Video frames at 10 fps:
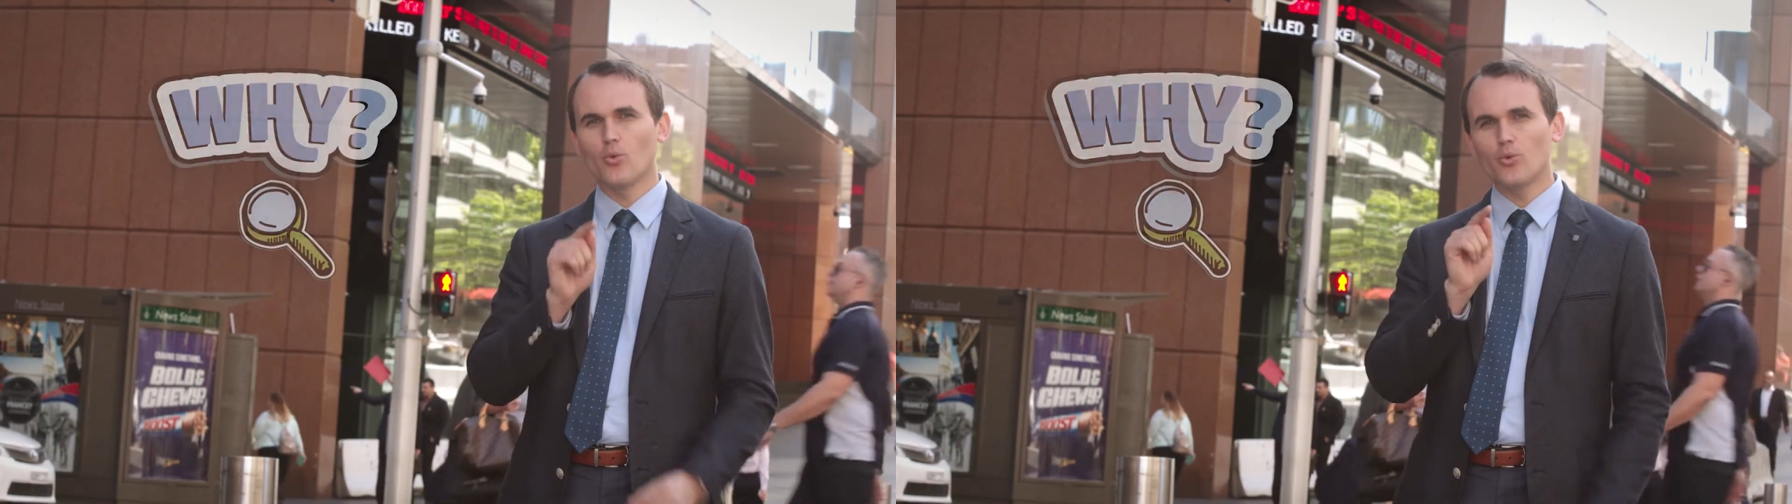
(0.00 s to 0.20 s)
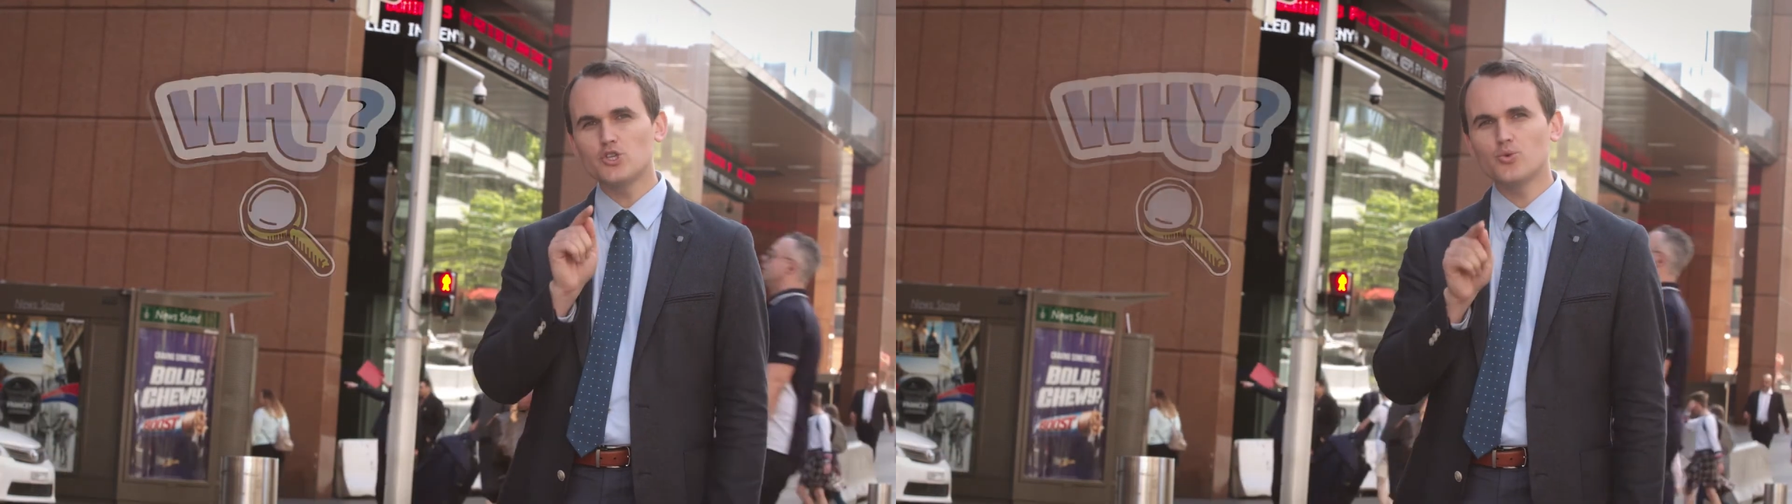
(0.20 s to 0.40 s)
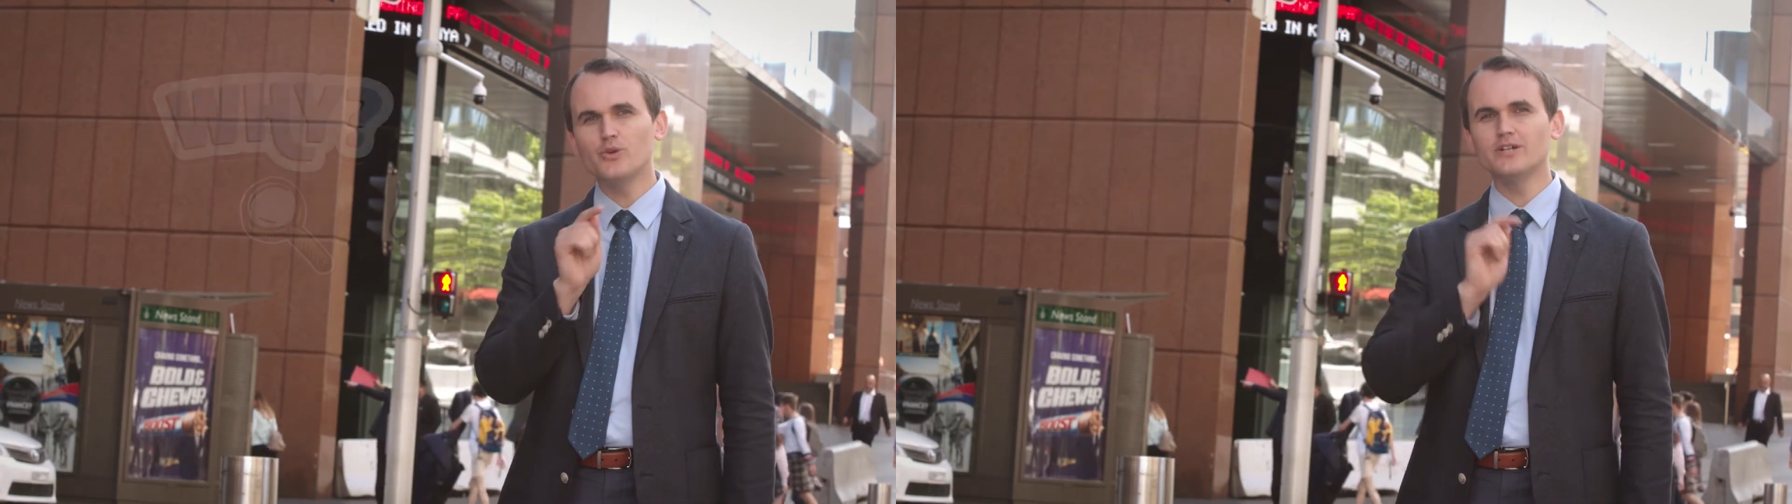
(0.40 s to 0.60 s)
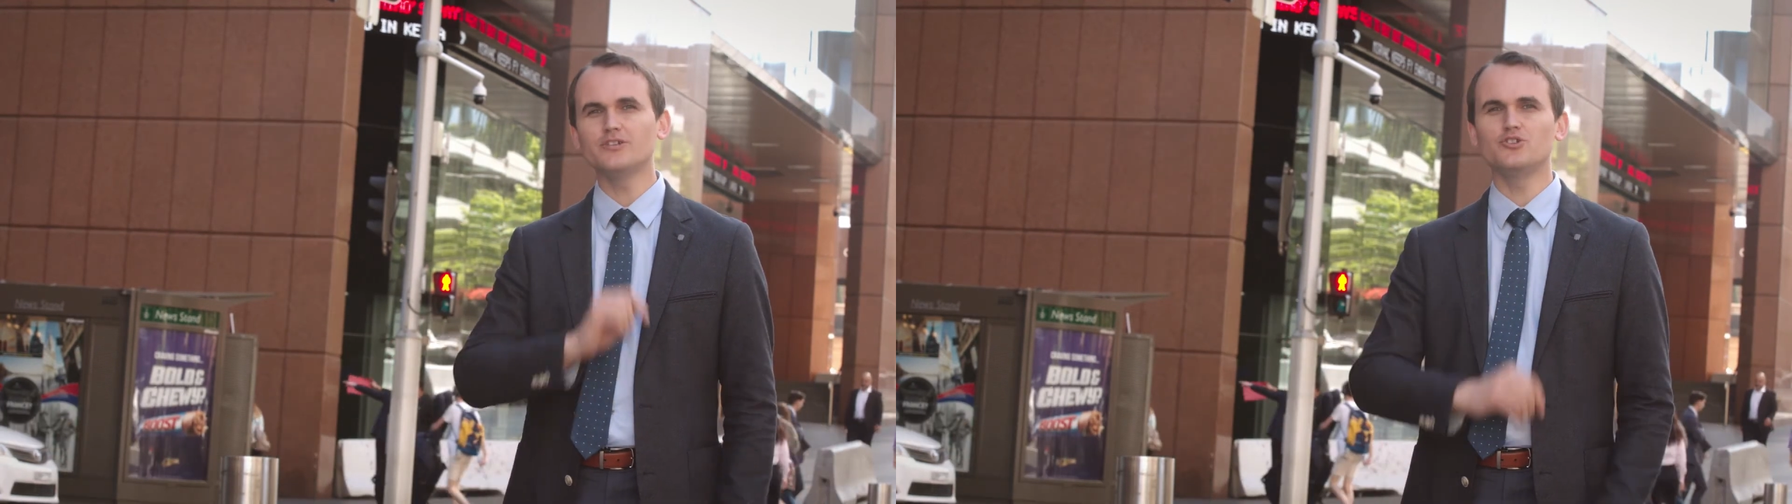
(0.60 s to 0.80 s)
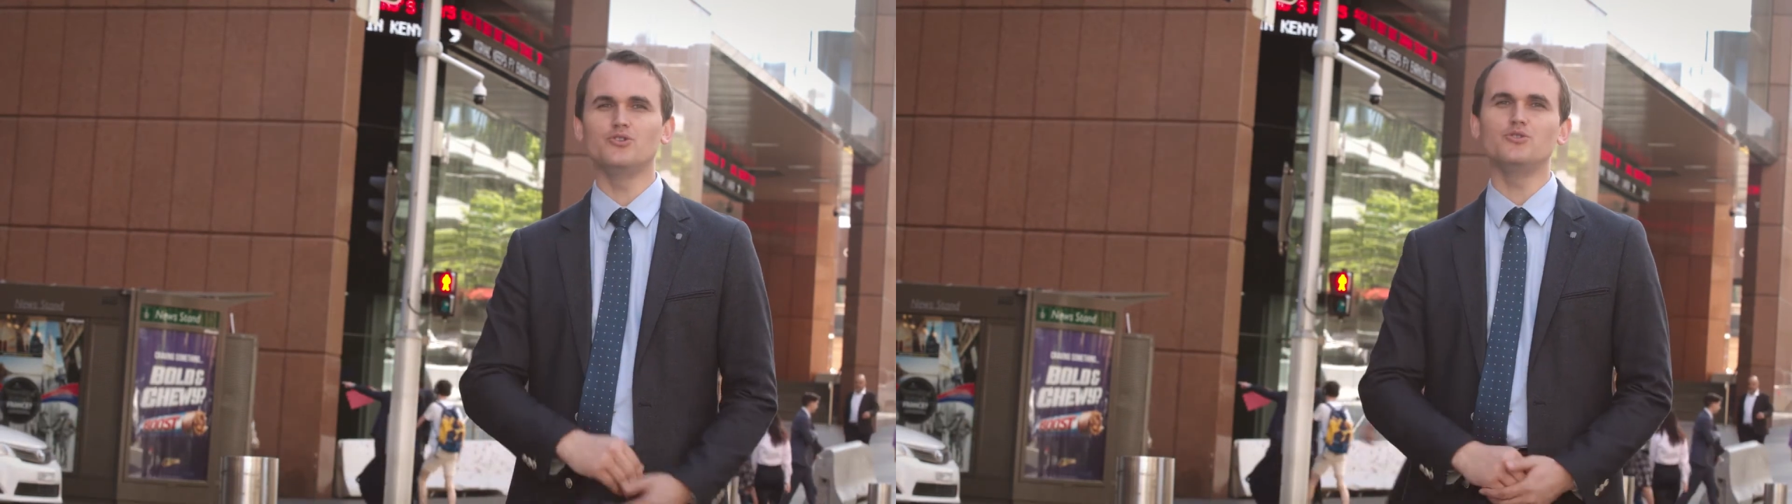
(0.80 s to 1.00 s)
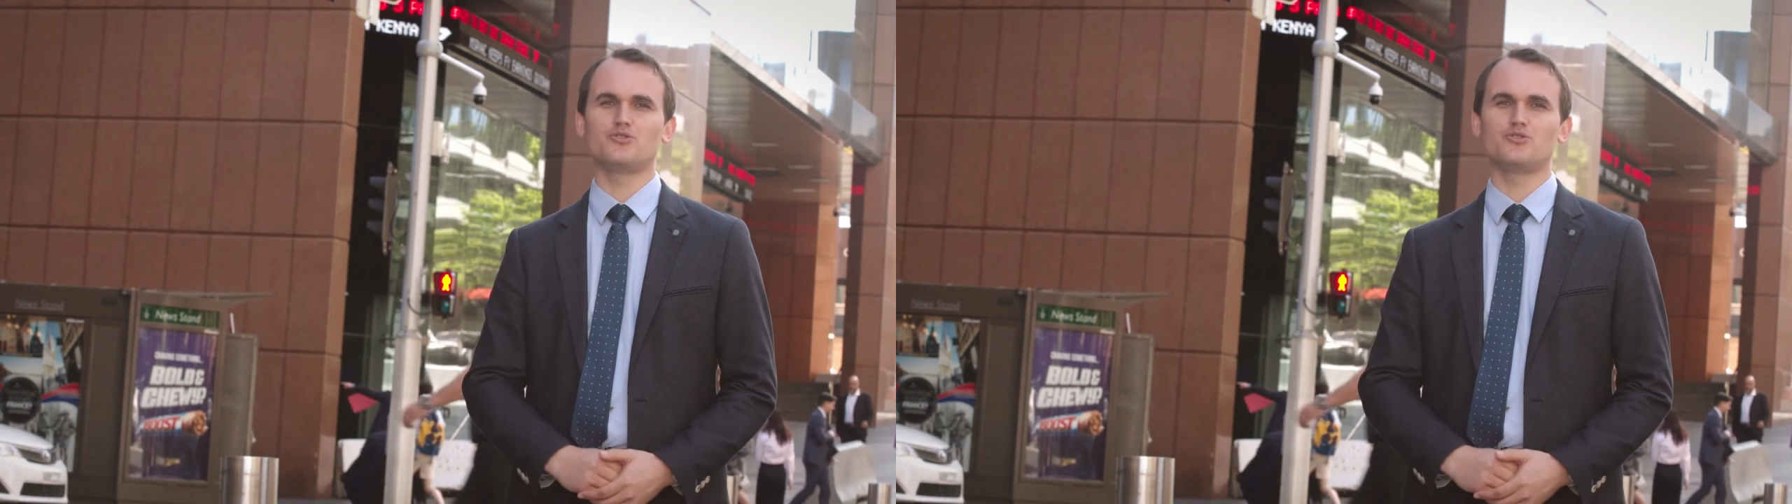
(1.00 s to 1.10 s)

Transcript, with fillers: Which will you